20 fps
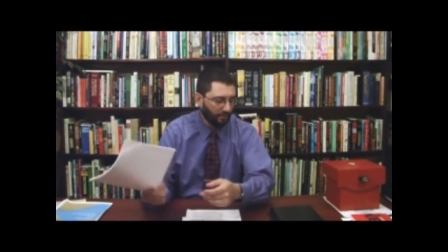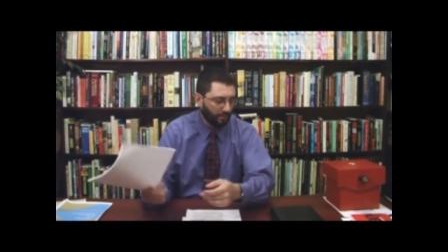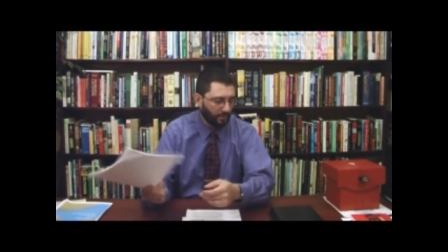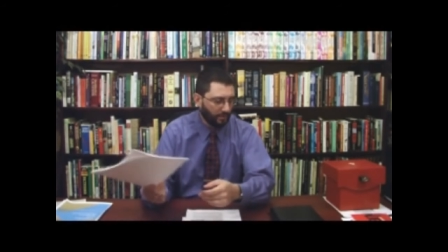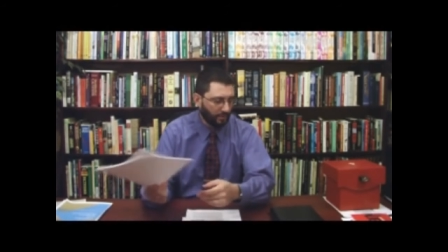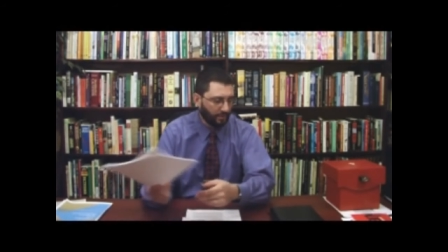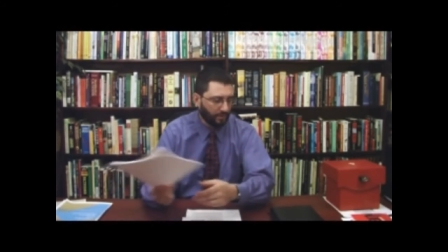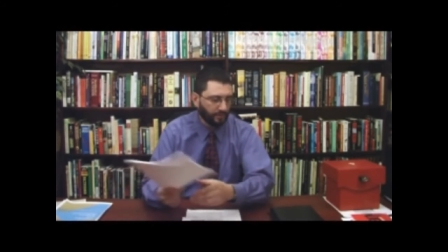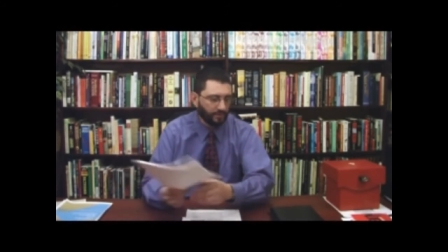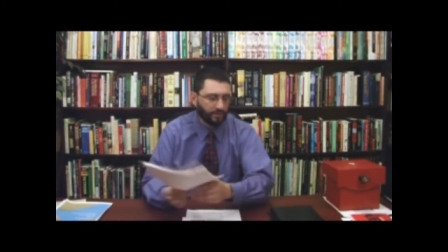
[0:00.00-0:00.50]

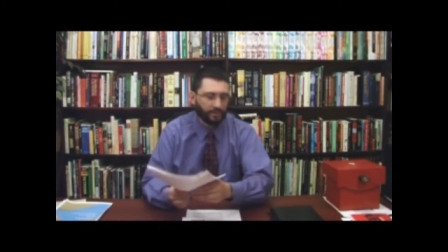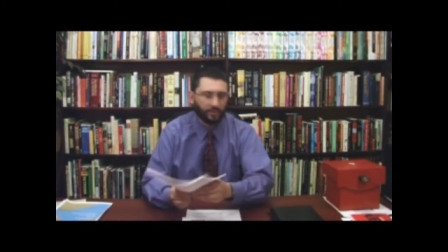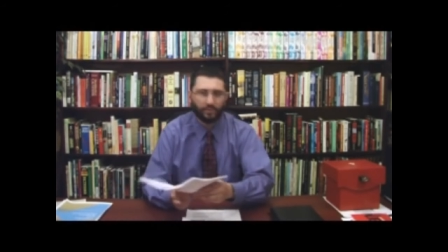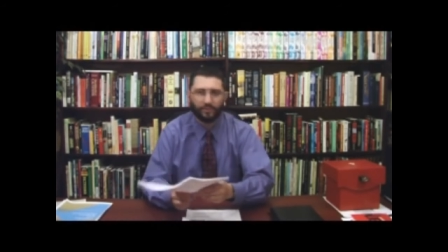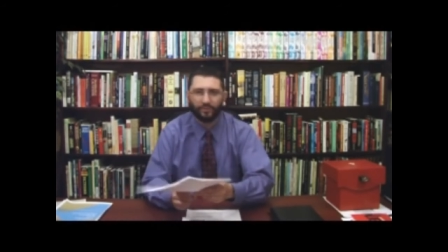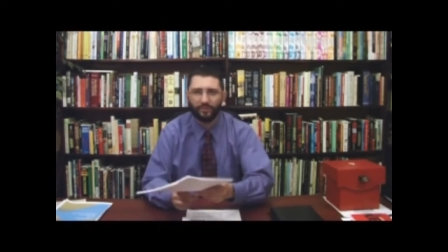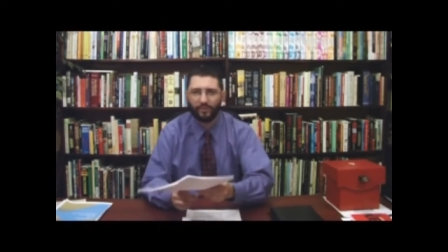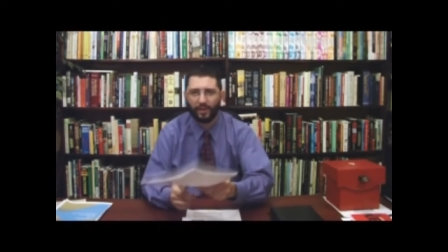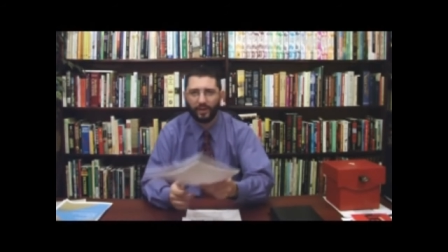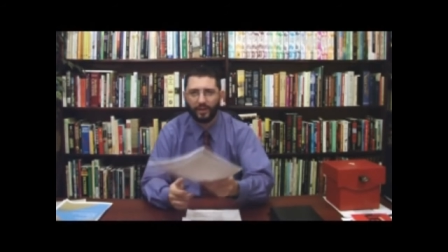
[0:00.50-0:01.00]
But you can
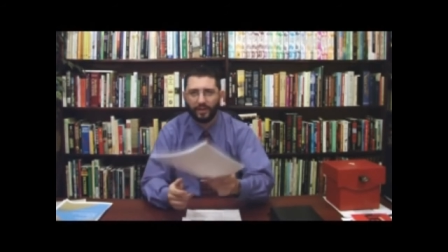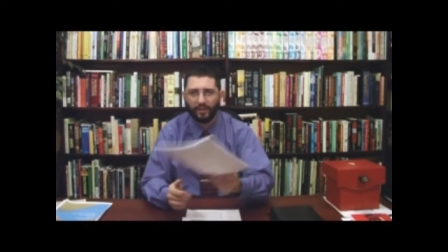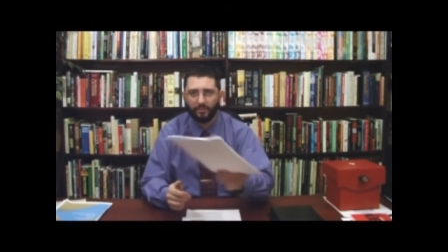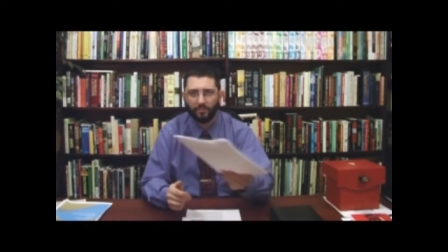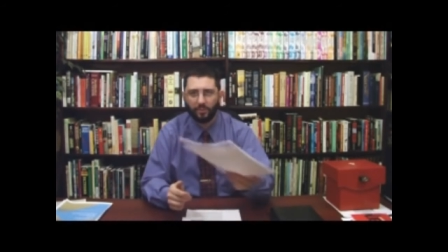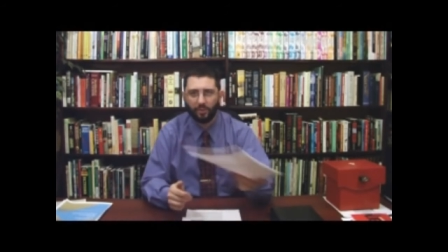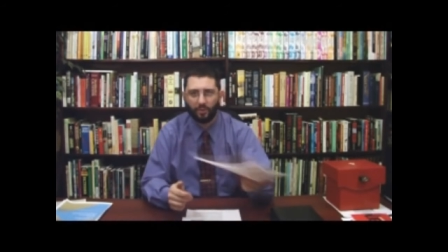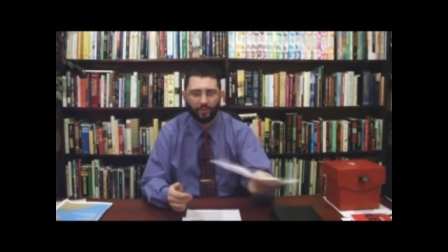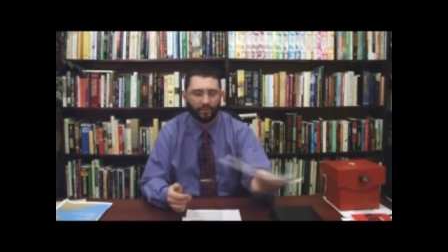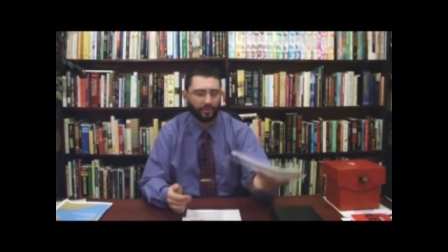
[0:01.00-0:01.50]
still find
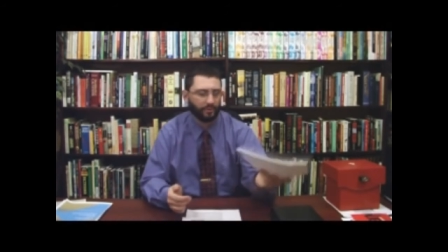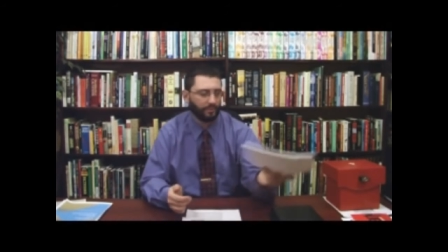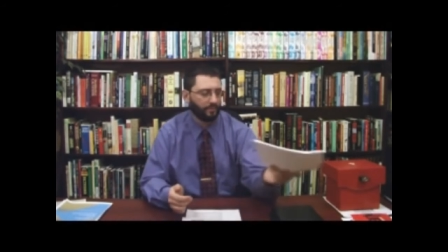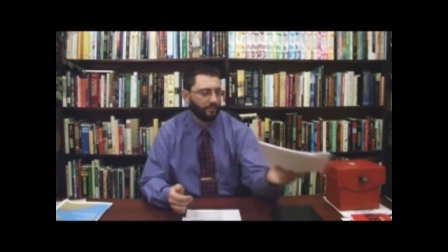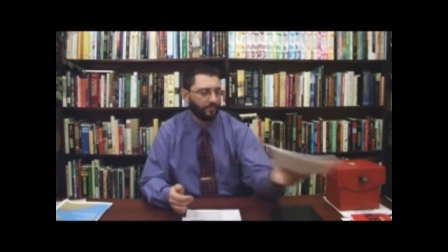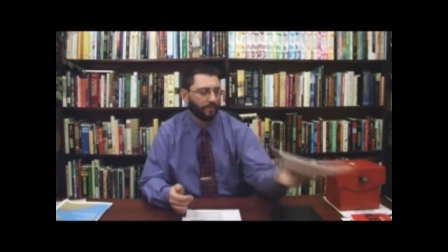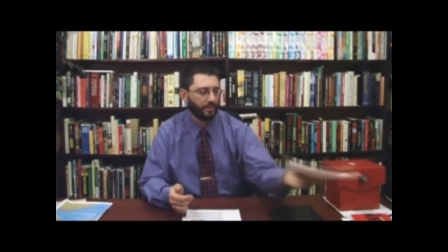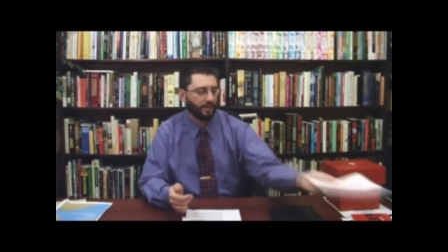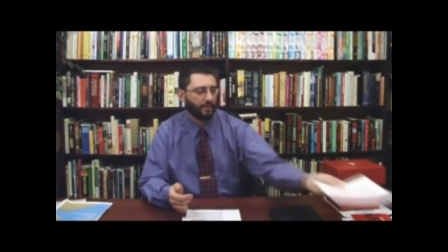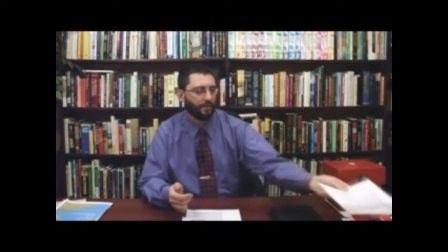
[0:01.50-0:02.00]
him on
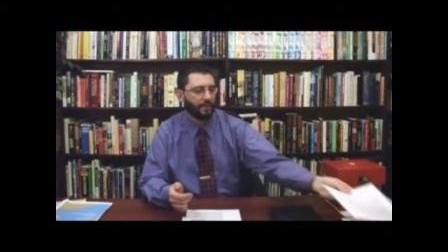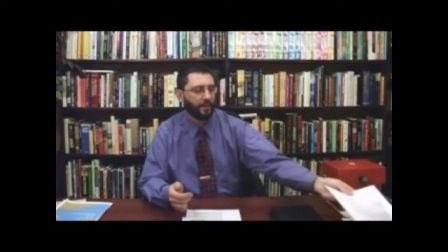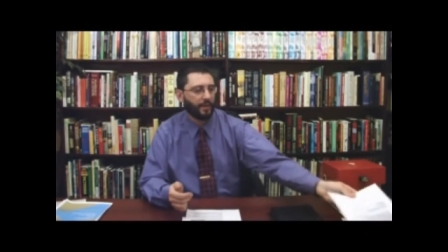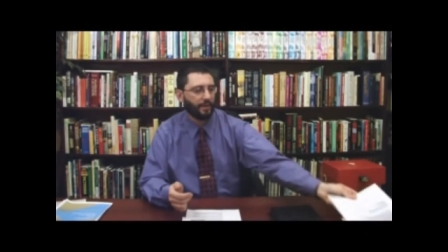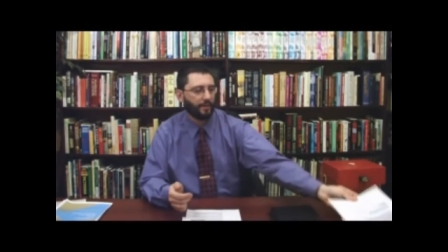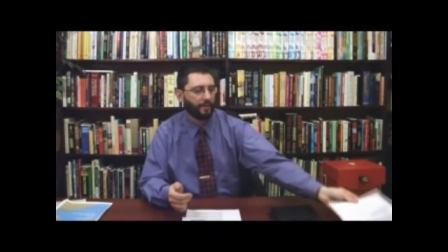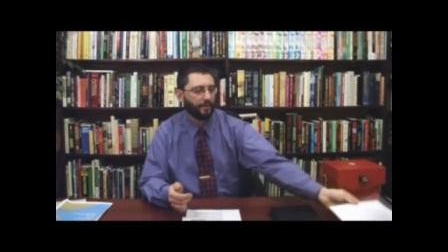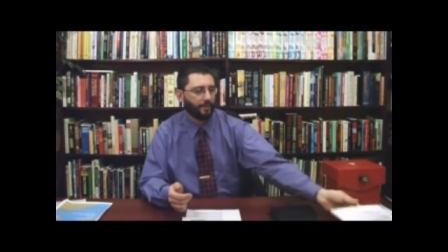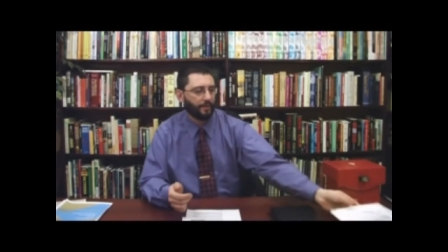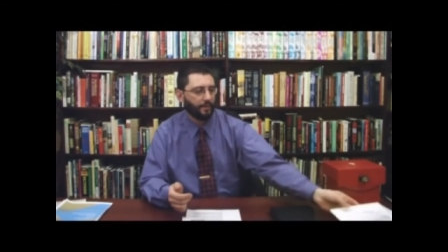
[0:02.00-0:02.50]
the
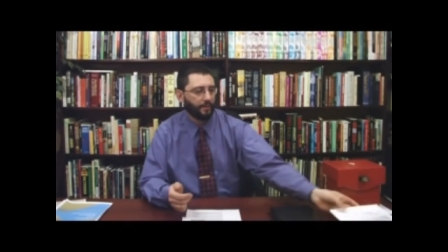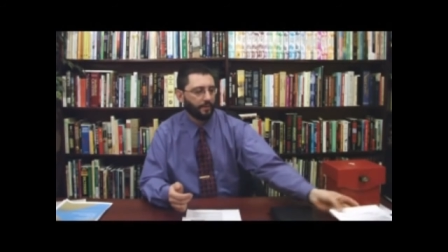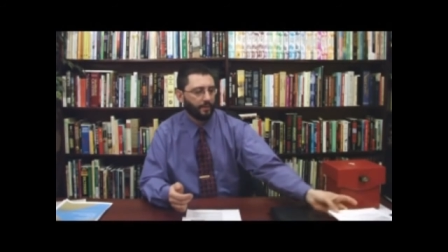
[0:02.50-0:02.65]
internet.